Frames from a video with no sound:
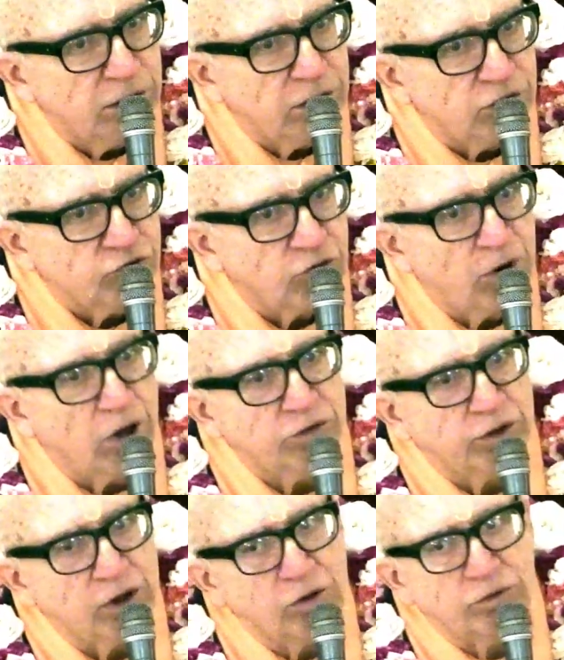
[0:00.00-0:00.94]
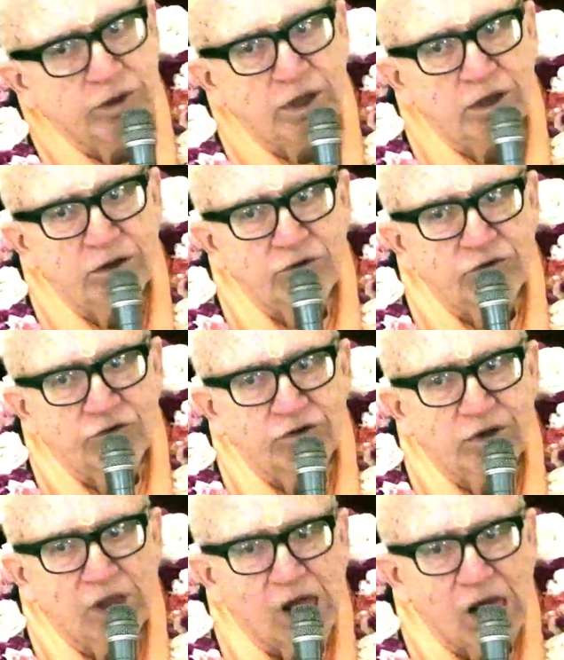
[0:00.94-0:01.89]
So, although
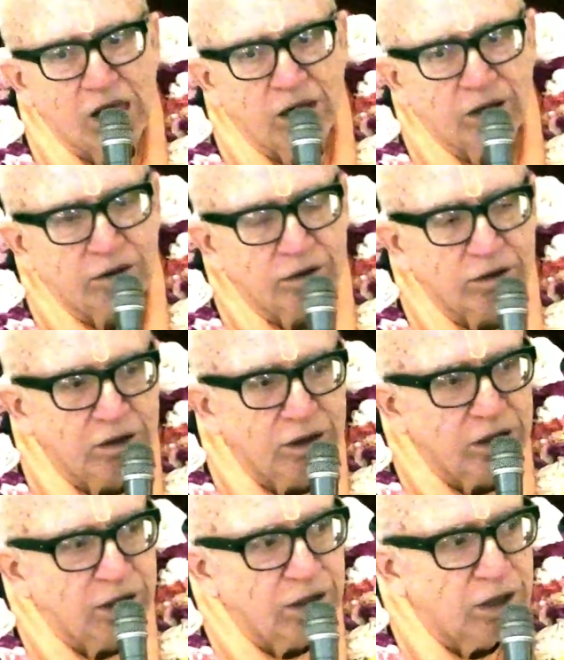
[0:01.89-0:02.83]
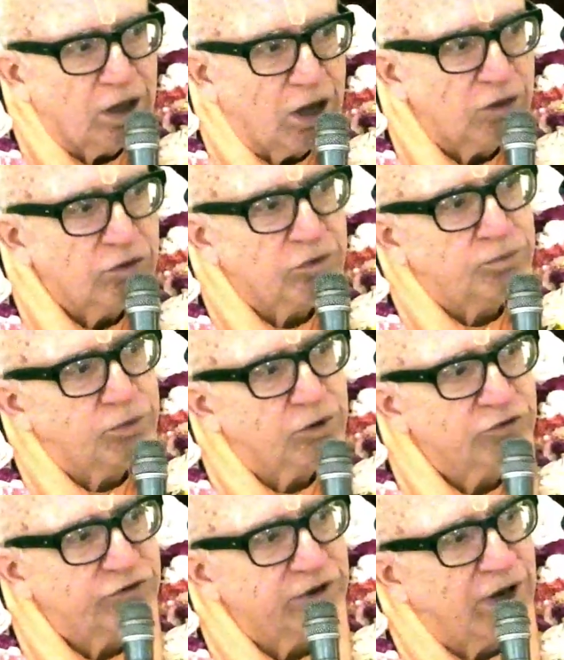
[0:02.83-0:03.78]
these other
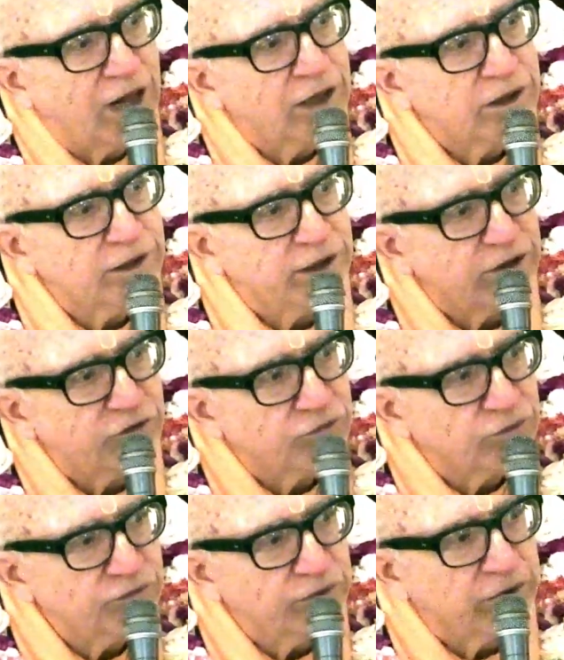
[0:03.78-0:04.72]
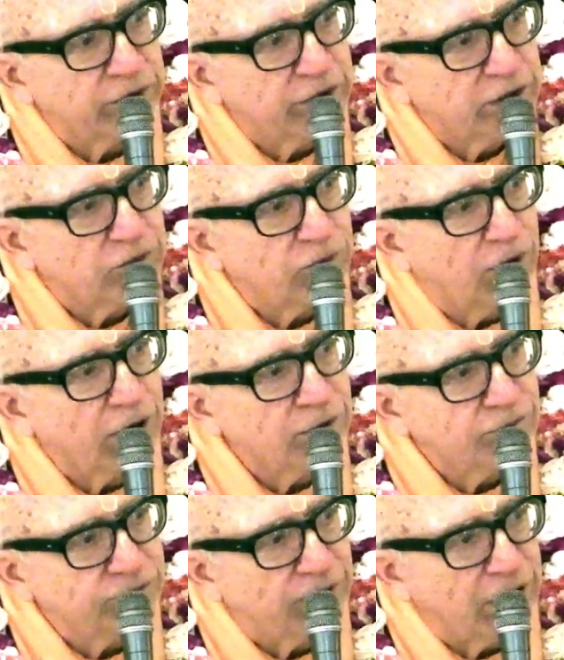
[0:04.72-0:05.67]
personalities were very
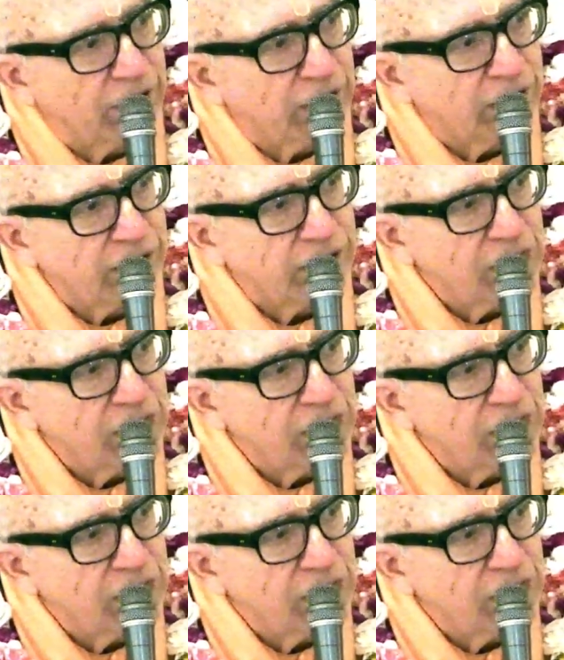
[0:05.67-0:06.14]
qualified